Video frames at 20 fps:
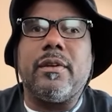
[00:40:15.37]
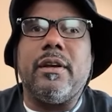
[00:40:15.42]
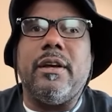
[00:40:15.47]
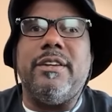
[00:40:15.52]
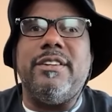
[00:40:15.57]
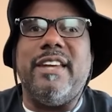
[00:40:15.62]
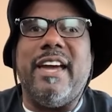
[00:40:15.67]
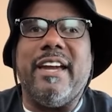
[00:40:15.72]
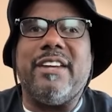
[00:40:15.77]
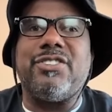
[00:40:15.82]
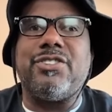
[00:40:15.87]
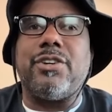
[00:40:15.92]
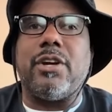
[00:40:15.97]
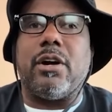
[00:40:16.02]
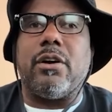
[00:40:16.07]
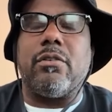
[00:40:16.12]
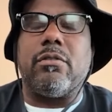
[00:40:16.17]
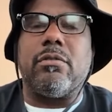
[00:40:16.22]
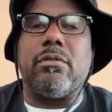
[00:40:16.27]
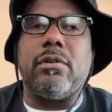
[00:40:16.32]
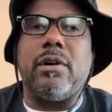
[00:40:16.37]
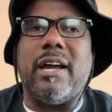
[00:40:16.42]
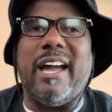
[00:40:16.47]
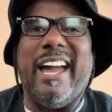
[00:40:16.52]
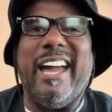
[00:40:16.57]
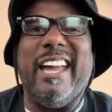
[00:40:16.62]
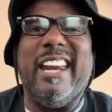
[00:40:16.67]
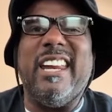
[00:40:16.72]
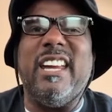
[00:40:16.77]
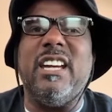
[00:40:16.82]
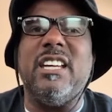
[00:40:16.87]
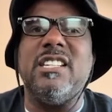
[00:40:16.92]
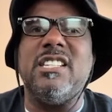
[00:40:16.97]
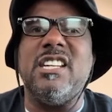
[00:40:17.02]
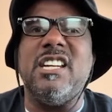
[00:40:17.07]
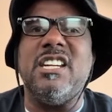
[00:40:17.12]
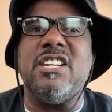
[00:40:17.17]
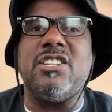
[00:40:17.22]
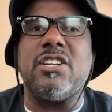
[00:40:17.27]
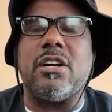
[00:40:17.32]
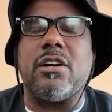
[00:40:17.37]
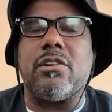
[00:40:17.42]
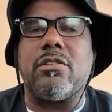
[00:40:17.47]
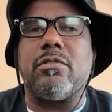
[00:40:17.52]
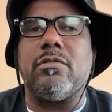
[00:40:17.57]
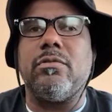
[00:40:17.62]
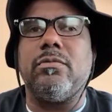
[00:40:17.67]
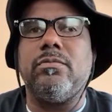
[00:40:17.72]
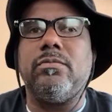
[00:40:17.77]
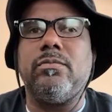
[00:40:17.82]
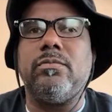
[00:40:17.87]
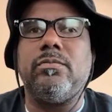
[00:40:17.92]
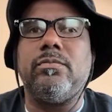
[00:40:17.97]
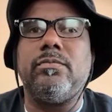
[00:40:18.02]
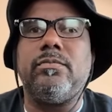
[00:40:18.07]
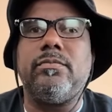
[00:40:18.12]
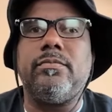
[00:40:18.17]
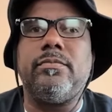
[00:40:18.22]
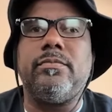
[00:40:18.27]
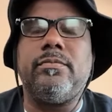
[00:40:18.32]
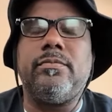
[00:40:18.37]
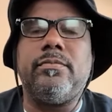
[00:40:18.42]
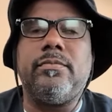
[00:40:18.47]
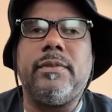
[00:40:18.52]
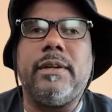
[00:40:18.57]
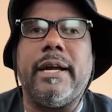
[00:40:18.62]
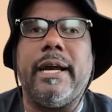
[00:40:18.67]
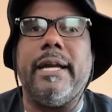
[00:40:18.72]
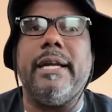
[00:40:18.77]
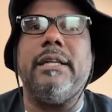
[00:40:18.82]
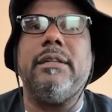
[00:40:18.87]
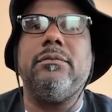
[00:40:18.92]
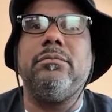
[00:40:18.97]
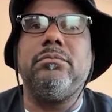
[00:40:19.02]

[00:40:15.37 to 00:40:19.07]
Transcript: is external. eighty is internal. Hey,